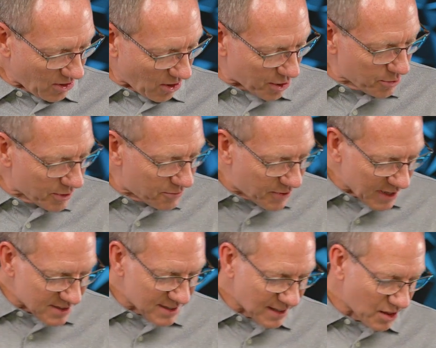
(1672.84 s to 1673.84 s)
Are you
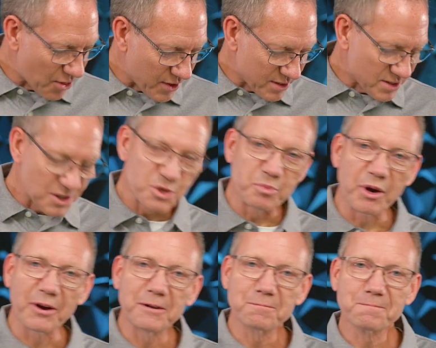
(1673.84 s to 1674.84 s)
investing in the things of the
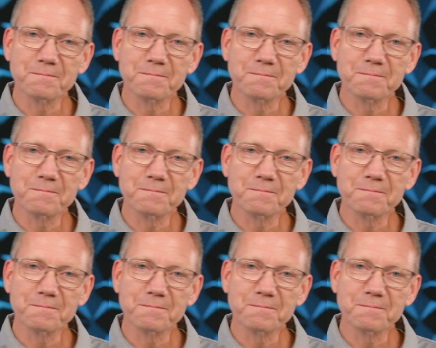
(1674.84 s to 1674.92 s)
Spirit?